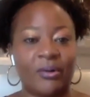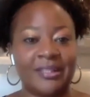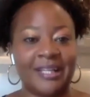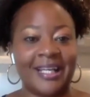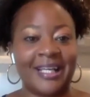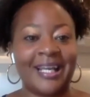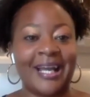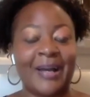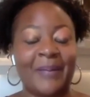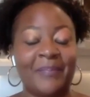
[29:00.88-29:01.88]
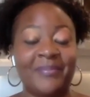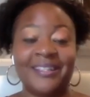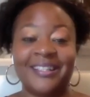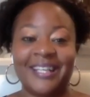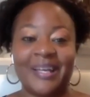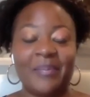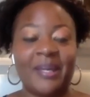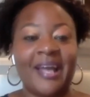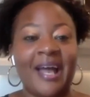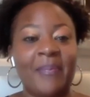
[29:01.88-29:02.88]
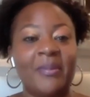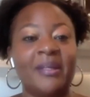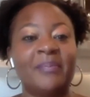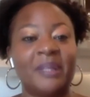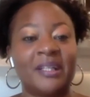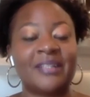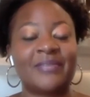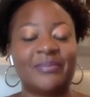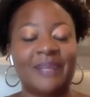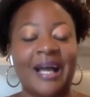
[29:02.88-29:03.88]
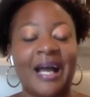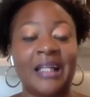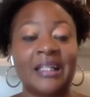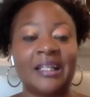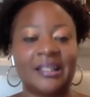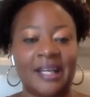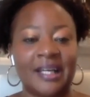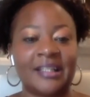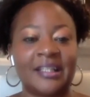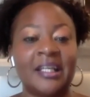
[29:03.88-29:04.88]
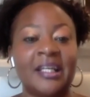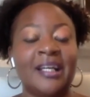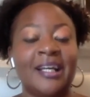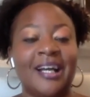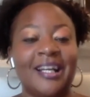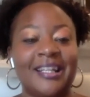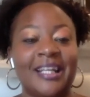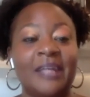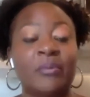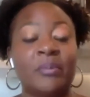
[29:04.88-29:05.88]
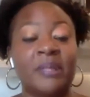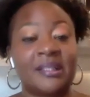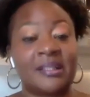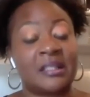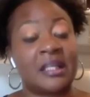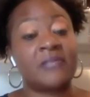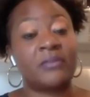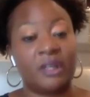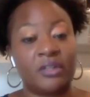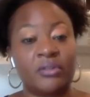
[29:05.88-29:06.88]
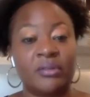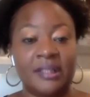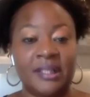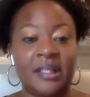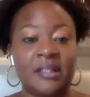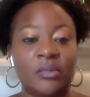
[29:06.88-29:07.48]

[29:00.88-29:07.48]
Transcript: day. Um, it may happen, but it's highly unlikely that it will be as successful as you intend.